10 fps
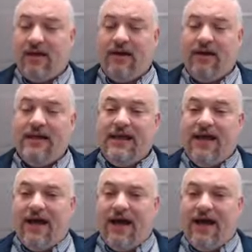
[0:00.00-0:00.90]
All right,
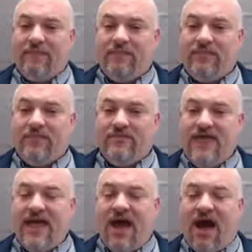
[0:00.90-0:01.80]

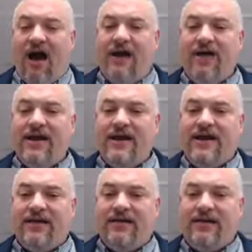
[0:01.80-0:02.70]
they are.
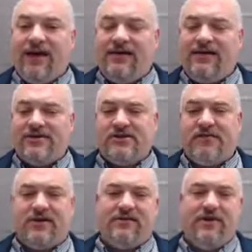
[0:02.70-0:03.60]
Here's
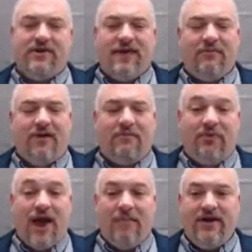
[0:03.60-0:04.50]
some a
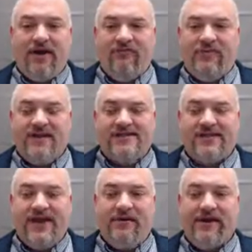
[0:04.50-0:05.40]
property of them is
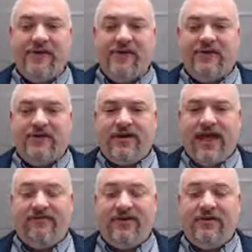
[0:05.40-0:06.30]
that they
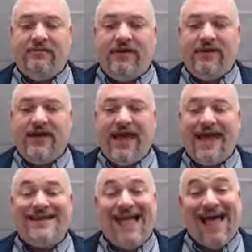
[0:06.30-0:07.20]
have irritability
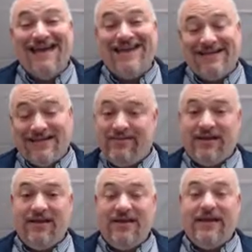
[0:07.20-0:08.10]
and
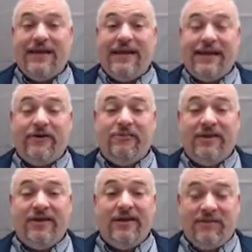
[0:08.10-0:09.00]
conductivity.
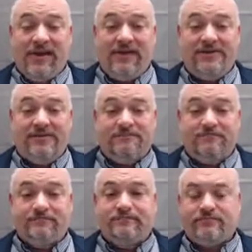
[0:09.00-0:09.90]
Irritability means,
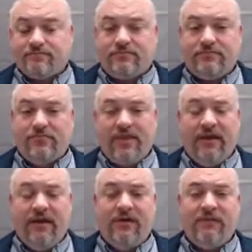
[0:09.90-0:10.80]

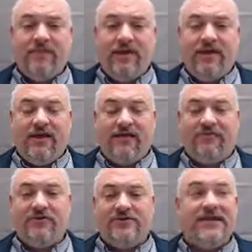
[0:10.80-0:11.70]

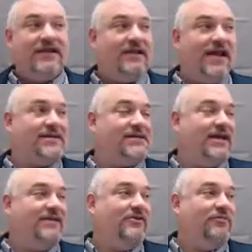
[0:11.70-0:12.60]
if you were sitting in class,
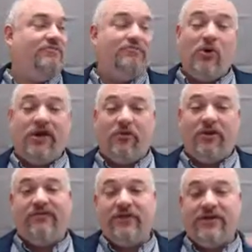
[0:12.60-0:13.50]
I'd poke at
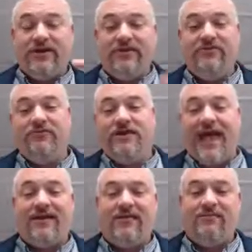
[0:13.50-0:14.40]
one of you until you
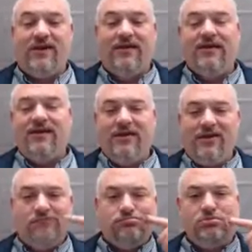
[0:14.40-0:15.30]
reacted, but
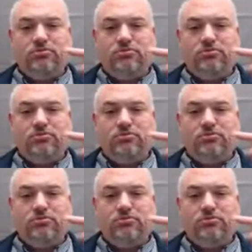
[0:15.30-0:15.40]
if